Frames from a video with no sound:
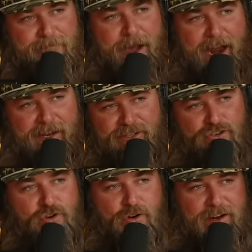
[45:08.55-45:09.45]
biting,
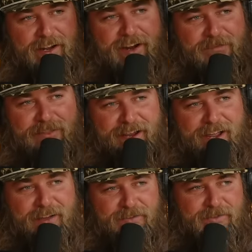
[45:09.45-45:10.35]
snarling, and everything
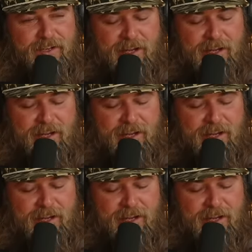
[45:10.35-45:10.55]
else.